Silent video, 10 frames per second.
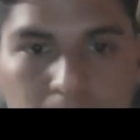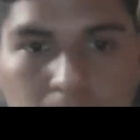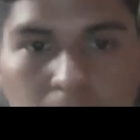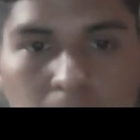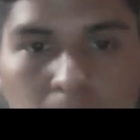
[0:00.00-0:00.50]

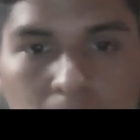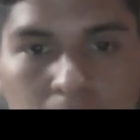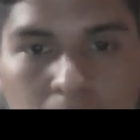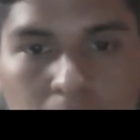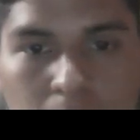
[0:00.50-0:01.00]

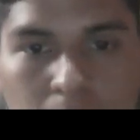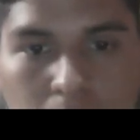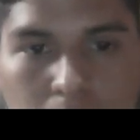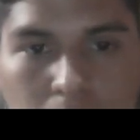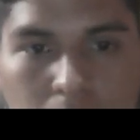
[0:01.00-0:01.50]

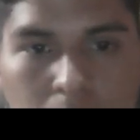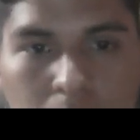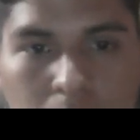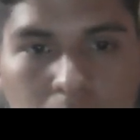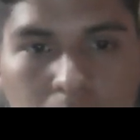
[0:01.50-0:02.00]

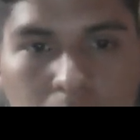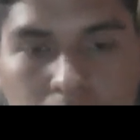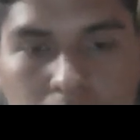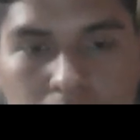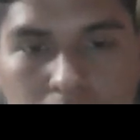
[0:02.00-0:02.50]

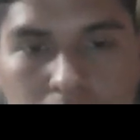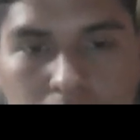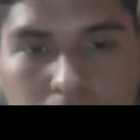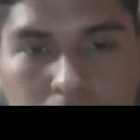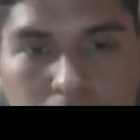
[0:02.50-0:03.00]

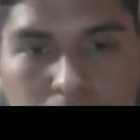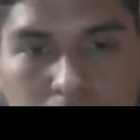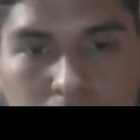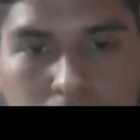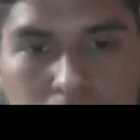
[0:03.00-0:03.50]

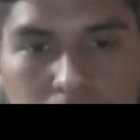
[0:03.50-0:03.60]
(not speaking)